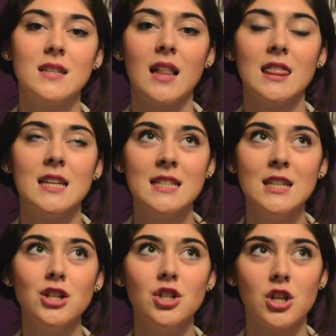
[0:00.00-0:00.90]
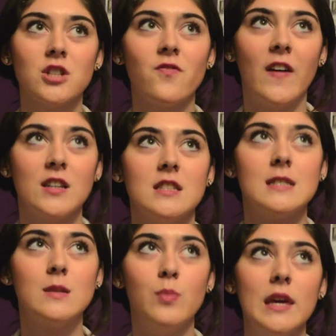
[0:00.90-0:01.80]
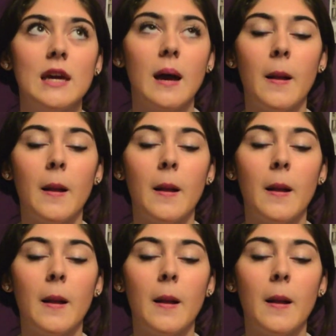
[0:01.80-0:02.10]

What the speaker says: listening to Charles Falzon speak